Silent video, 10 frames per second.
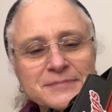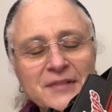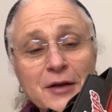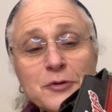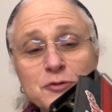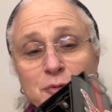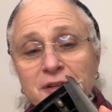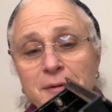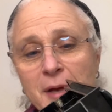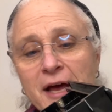
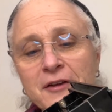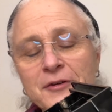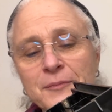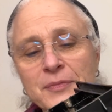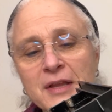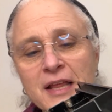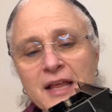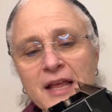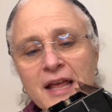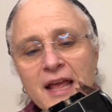really bad,
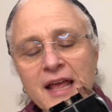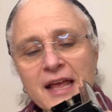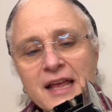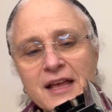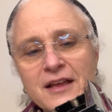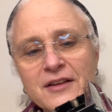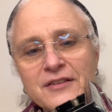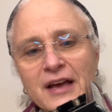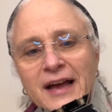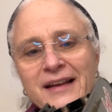
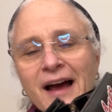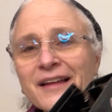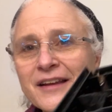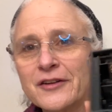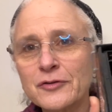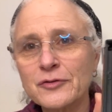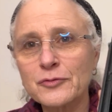and I got it